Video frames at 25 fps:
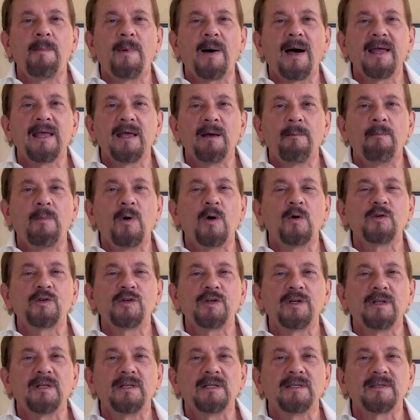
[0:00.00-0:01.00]
my
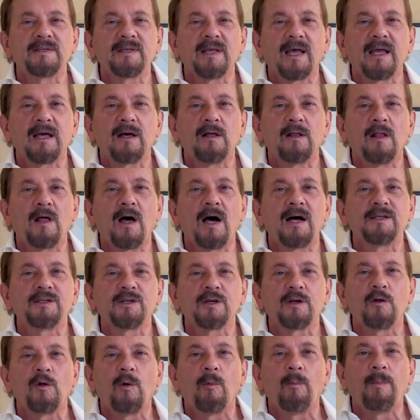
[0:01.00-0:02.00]
emotional and
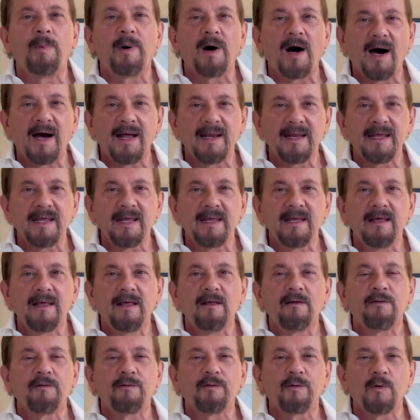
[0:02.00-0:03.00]
psychological body
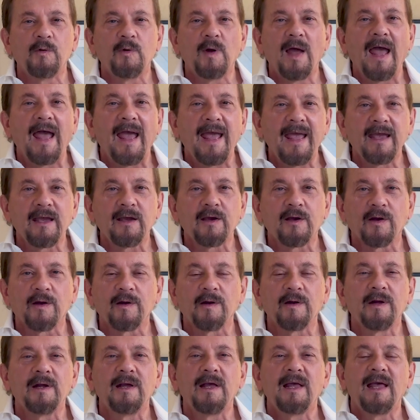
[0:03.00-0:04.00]
through
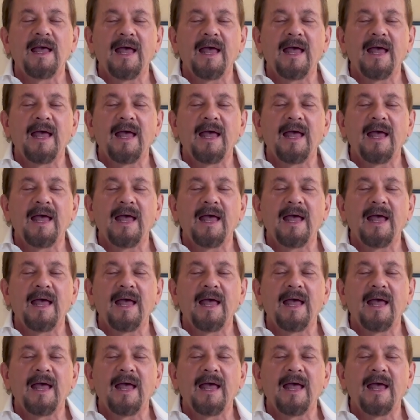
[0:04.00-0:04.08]
anger